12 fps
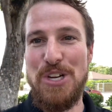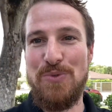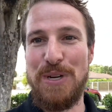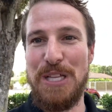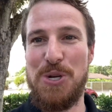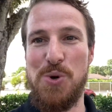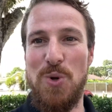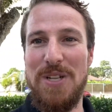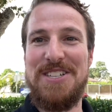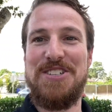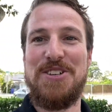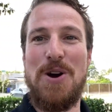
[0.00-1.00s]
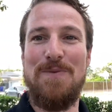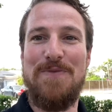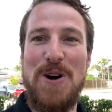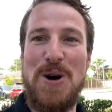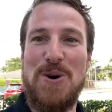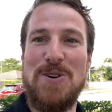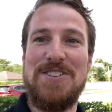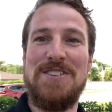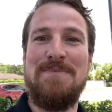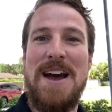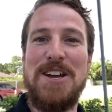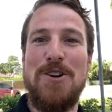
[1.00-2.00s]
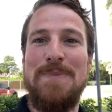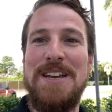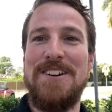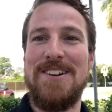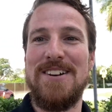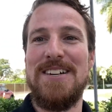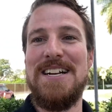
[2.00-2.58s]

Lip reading: really cool Inscope folks and Mycometer